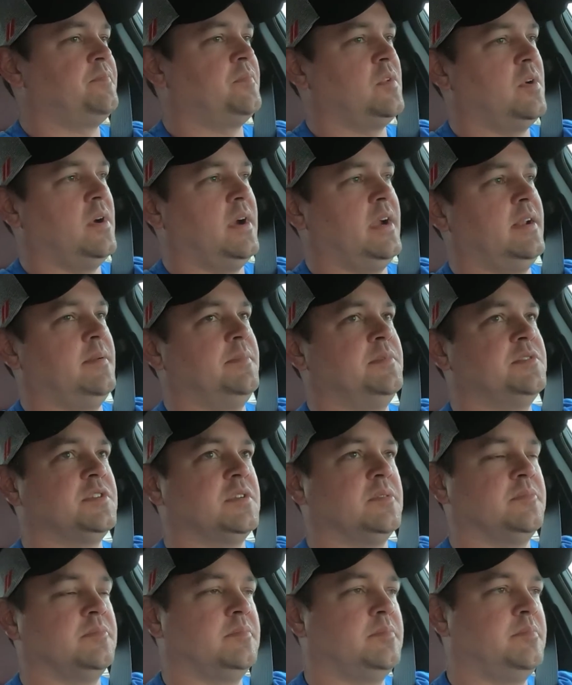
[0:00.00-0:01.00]
All right, I'm just
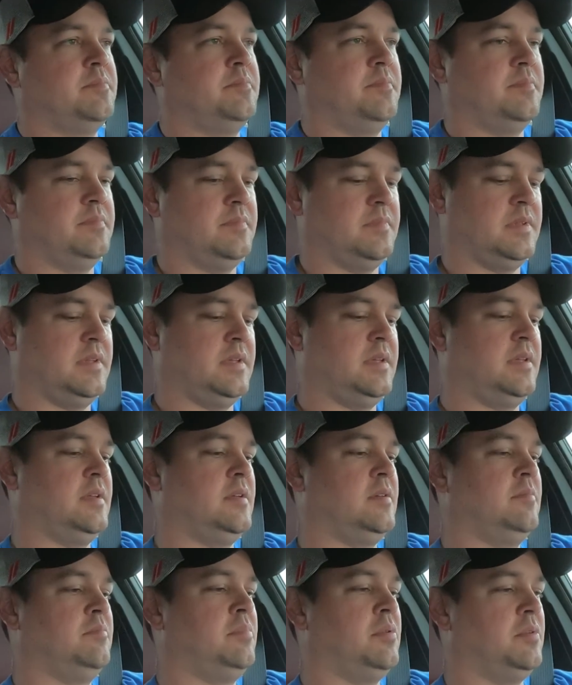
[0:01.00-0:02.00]
going to
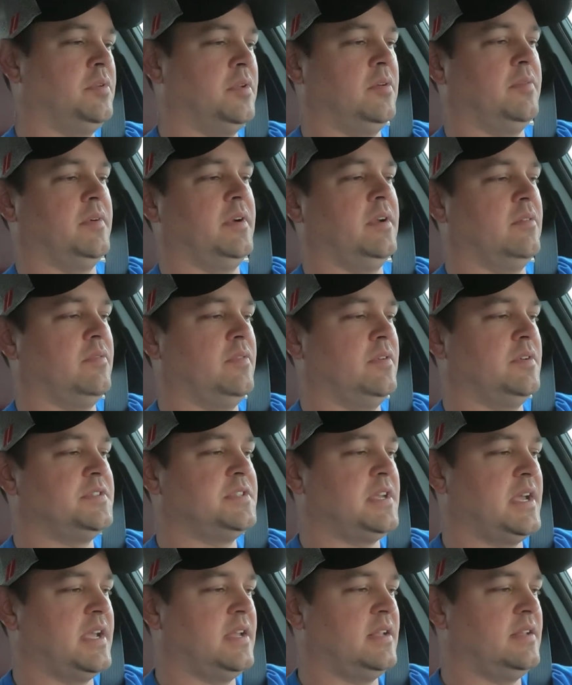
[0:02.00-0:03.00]
pull over here for a
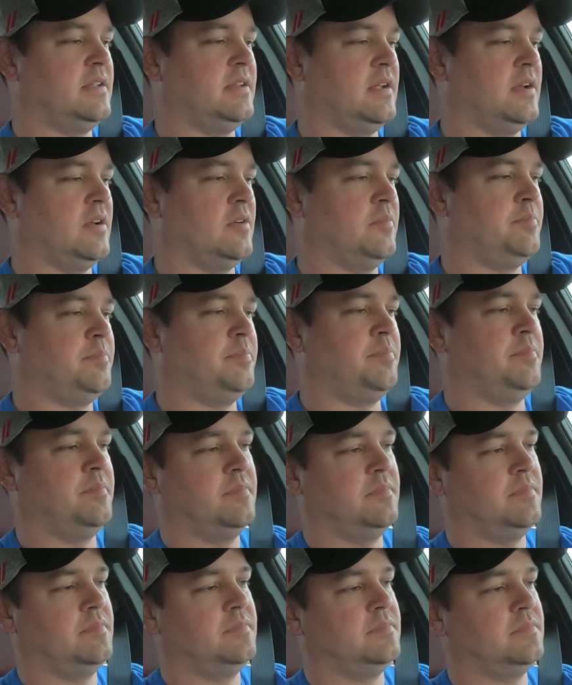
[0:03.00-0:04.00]
second and I'll
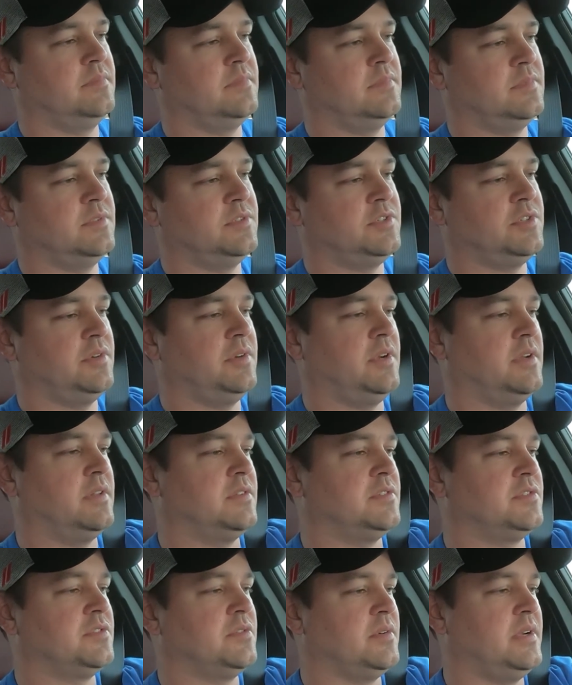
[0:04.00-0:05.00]
show you on the
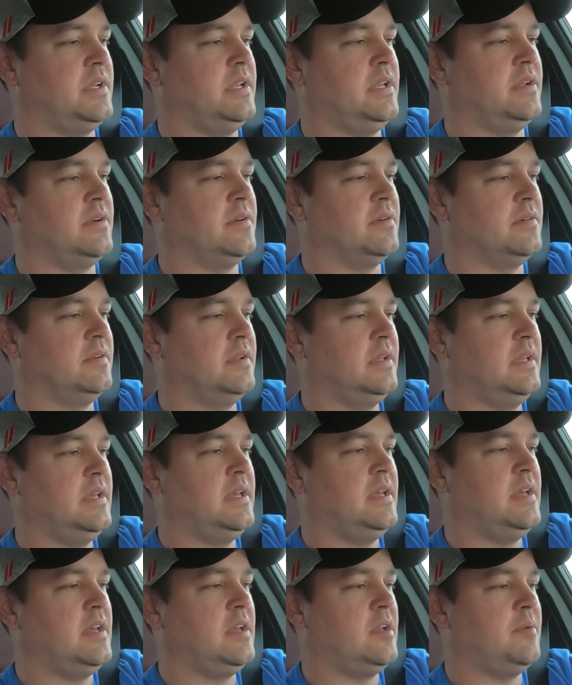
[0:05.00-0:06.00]
screen here.
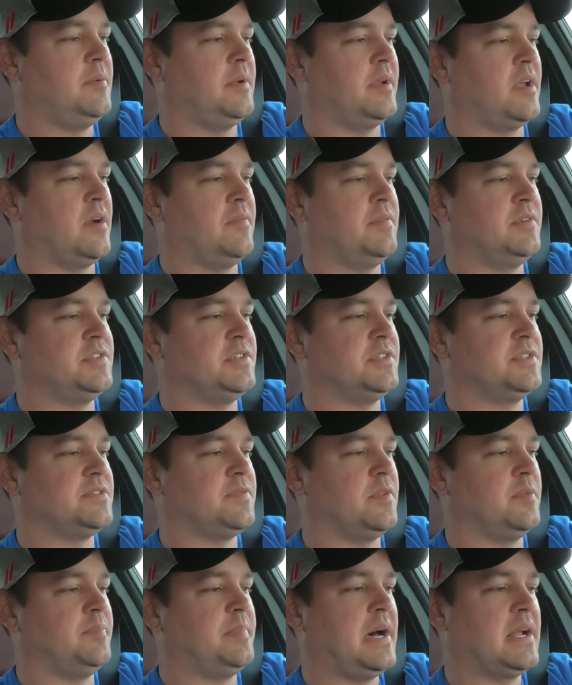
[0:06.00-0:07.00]
Coverages
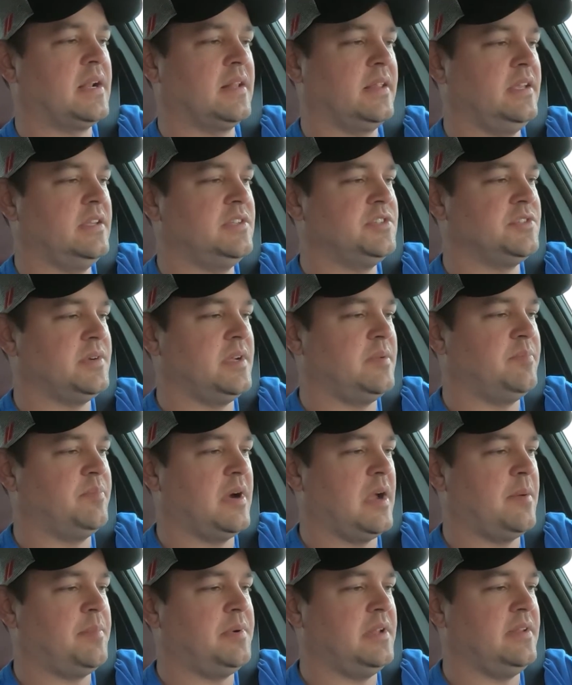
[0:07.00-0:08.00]
for bodily injury and
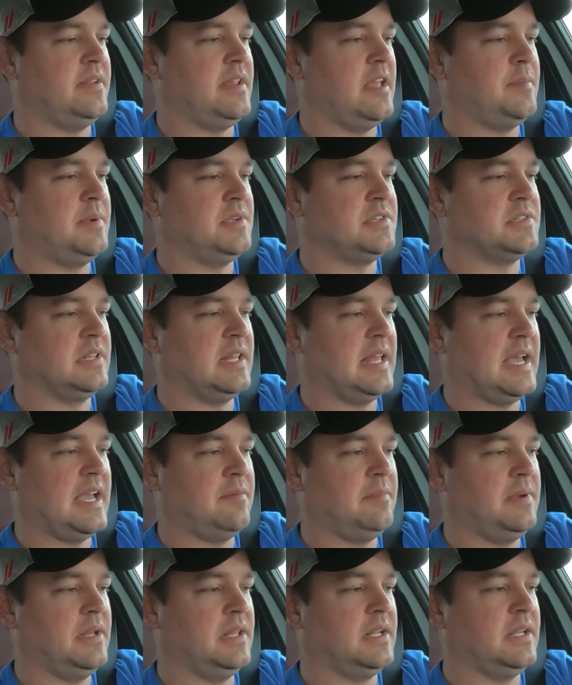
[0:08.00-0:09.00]
property damage
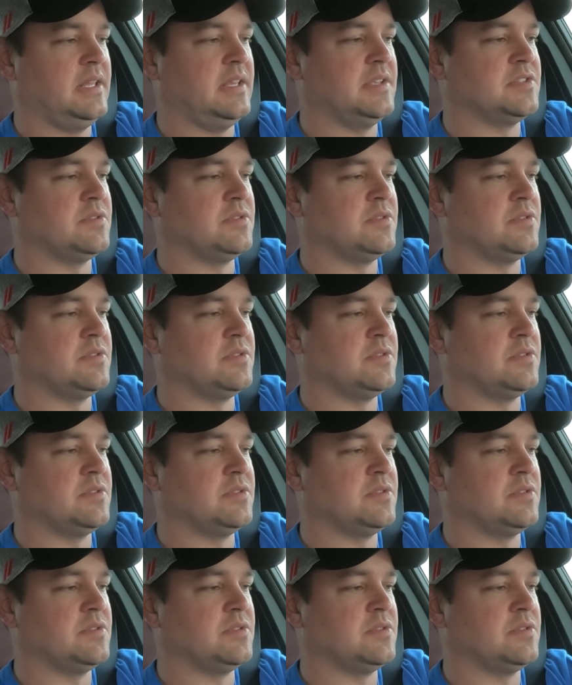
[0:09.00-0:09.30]
liability is